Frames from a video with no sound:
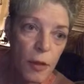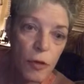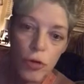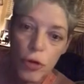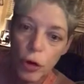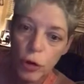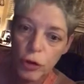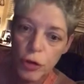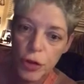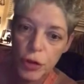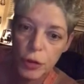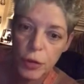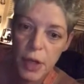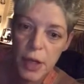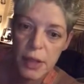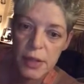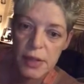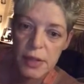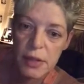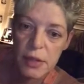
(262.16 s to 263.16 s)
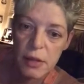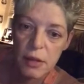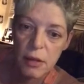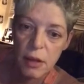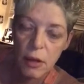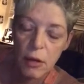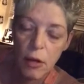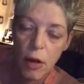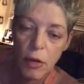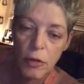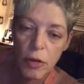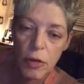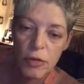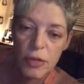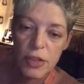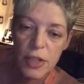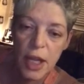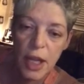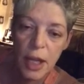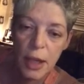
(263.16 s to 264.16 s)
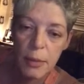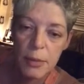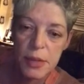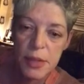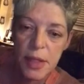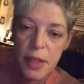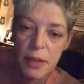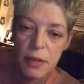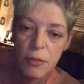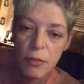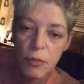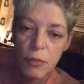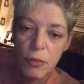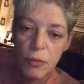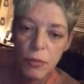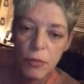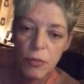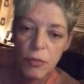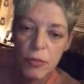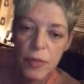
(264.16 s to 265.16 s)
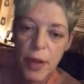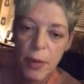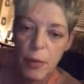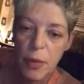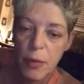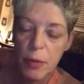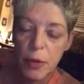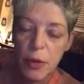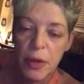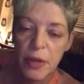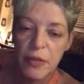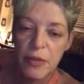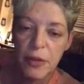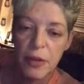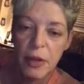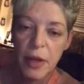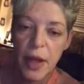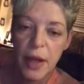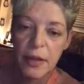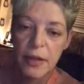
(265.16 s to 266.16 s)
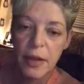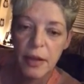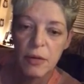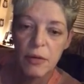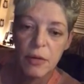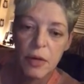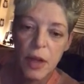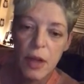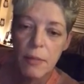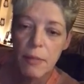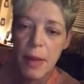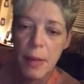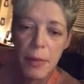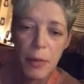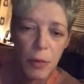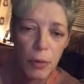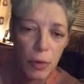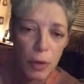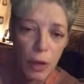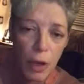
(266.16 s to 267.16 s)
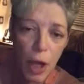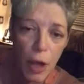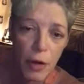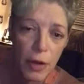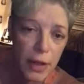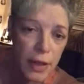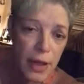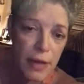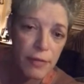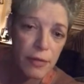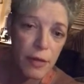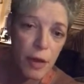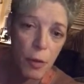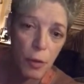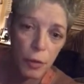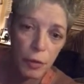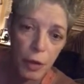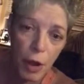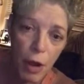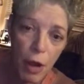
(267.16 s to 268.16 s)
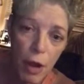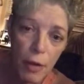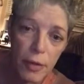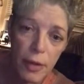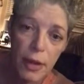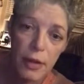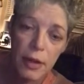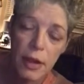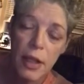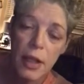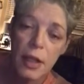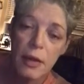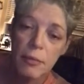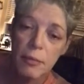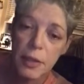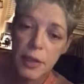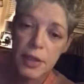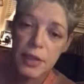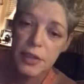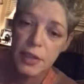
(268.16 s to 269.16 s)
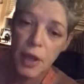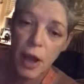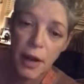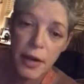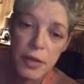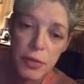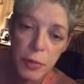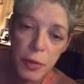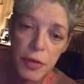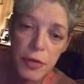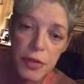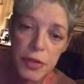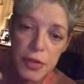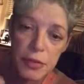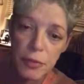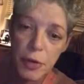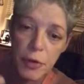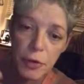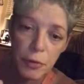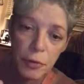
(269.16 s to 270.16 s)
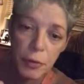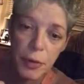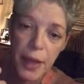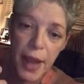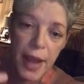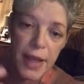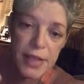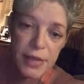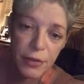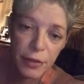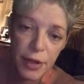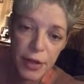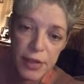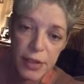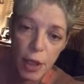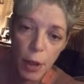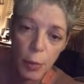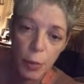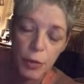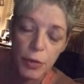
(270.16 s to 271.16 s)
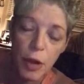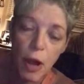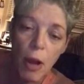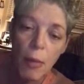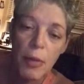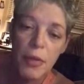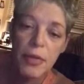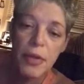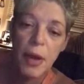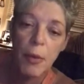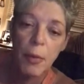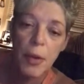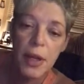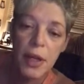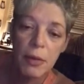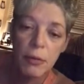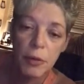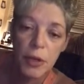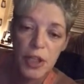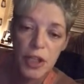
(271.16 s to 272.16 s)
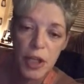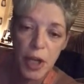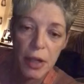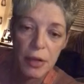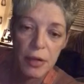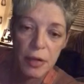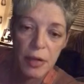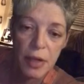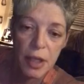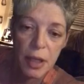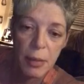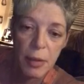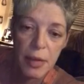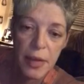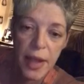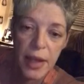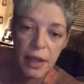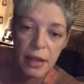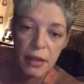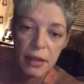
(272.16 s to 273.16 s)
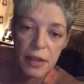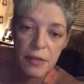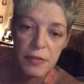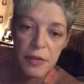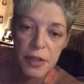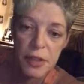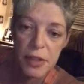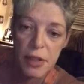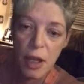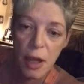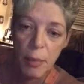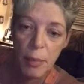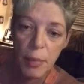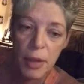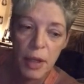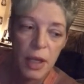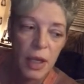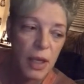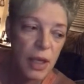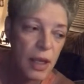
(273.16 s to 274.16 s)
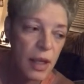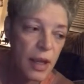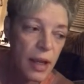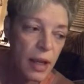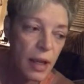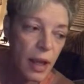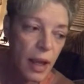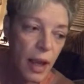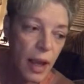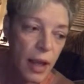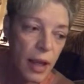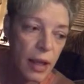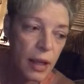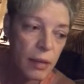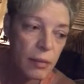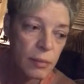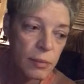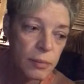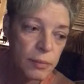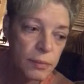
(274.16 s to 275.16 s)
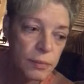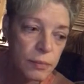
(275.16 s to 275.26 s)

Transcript: nurture us along those times that we really feel like that maybe we're alone. And even though we're not, that because God is with us, whether we ask for His help or not, but that we can reach out to them and they can lift us up and